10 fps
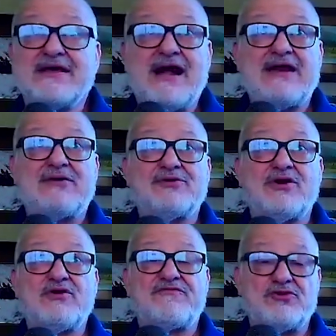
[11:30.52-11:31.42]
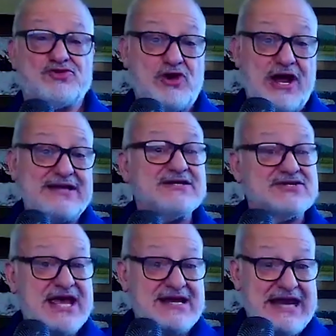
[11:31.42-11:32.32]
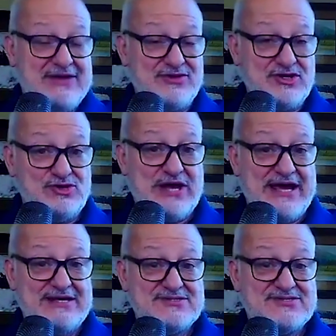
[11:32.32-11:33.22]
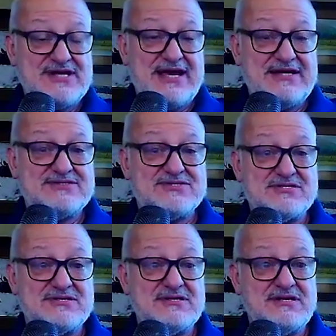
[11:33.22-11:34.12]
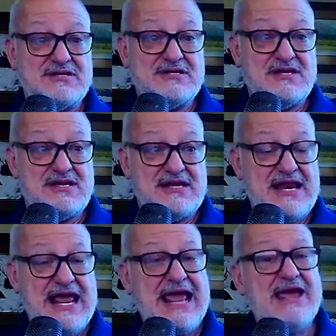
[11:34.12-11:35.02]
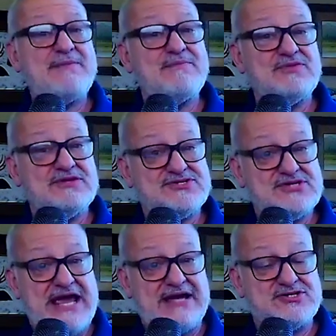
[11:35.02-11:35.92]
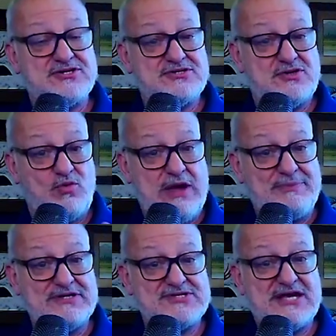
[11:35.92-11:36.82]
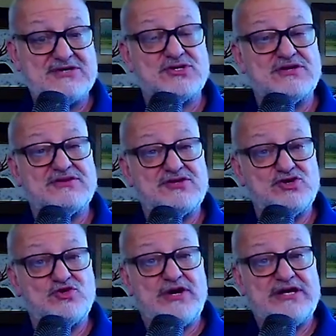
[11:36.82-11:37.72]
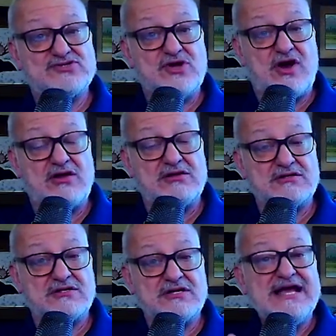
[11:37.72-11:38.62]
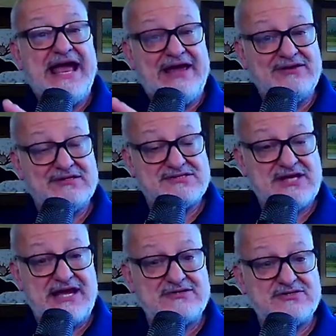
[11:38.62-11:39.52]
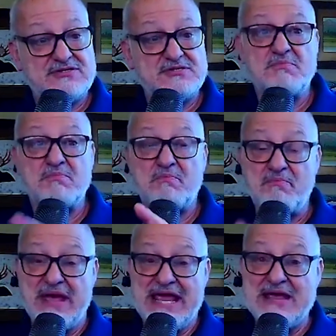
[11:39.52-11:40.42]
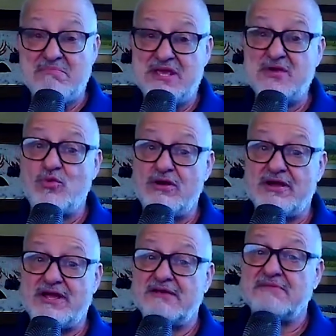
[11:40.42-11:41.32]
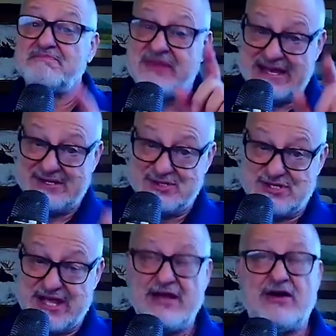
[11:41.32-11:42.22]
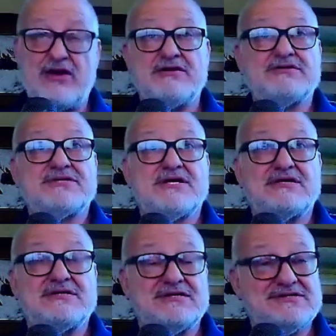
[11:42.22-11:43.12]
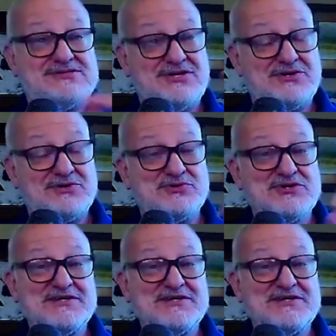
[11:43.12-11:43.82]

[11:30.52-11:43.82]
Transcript: I don't know if you're trying to take down the United States, the weaponization of the U.S. dollar and the sanctions may be working as they are intending. So